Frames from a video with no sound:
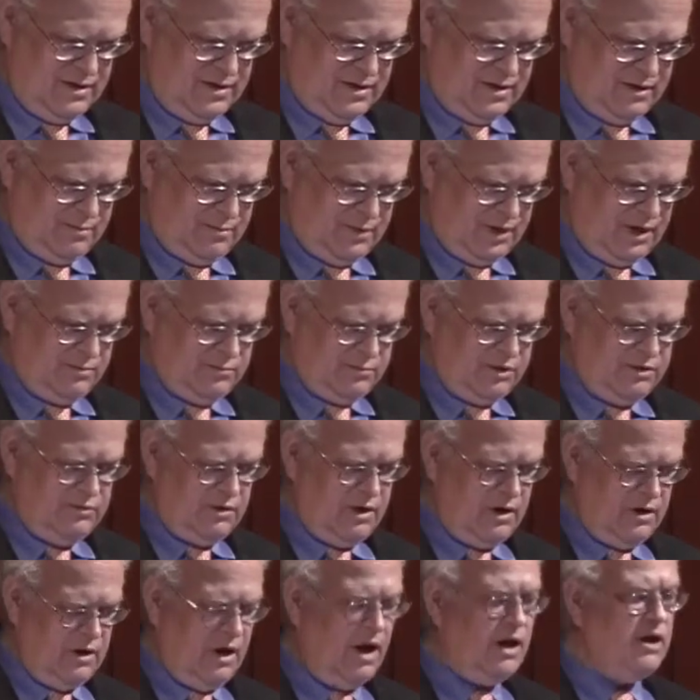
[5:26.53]
I'm, I'm
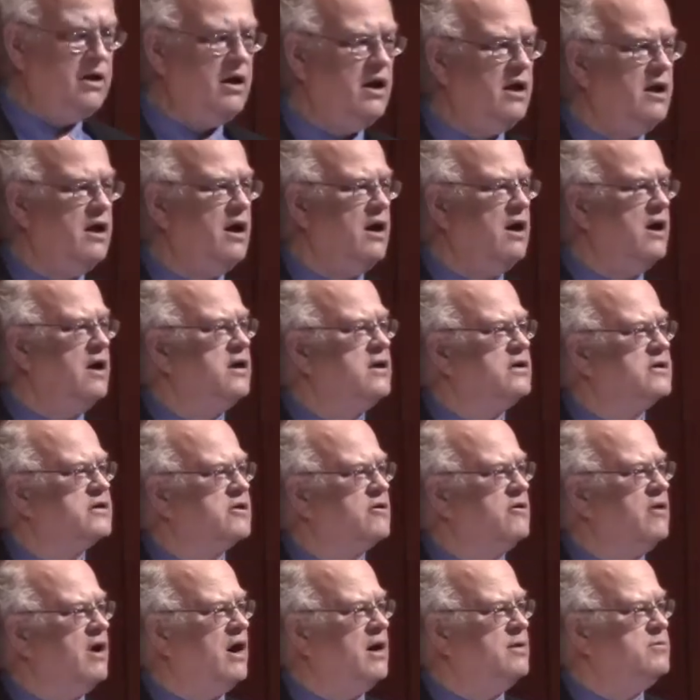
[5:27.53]
a,
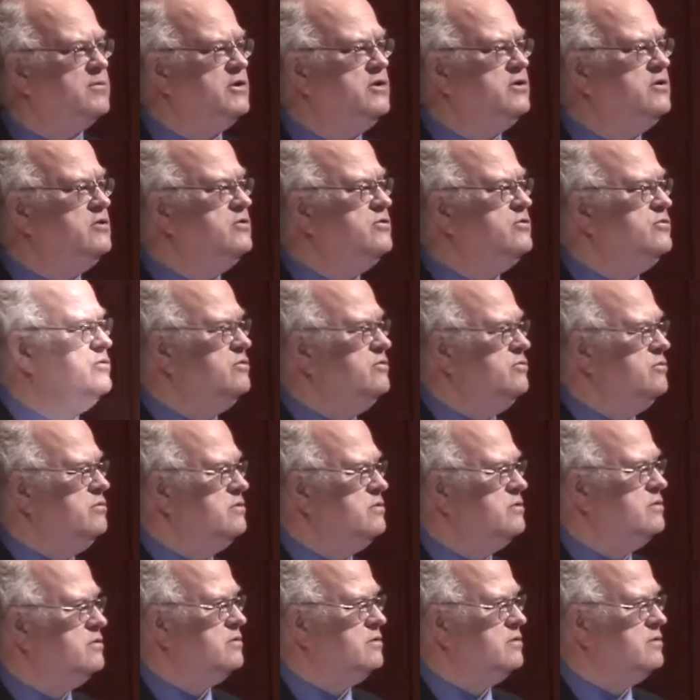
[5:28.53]
so I'm a
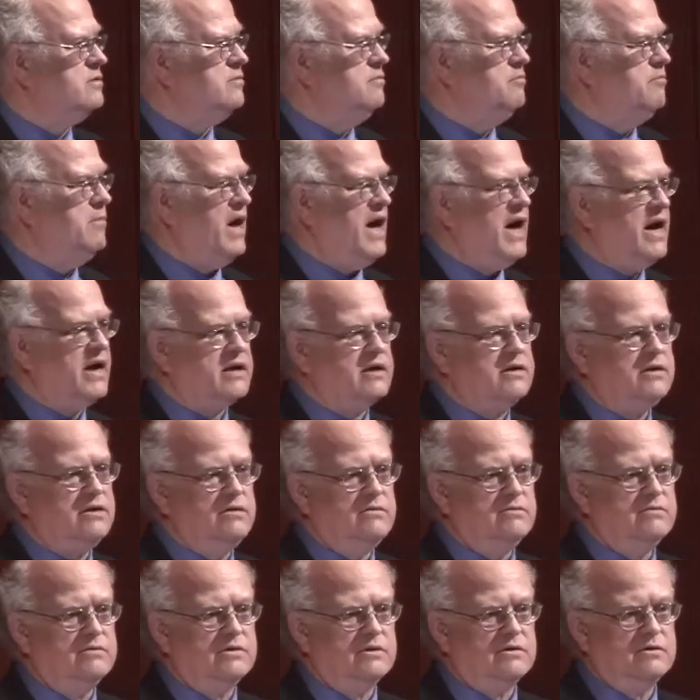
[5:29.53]
new Mac
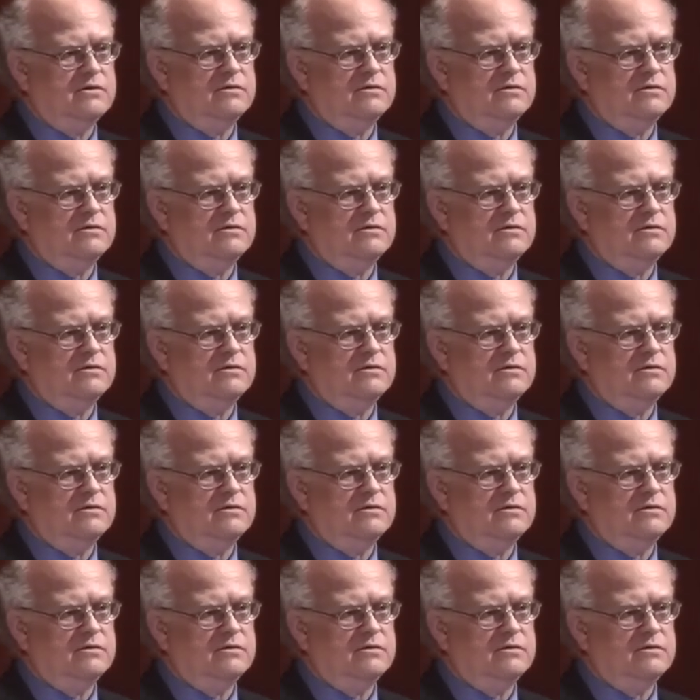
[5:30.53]
user.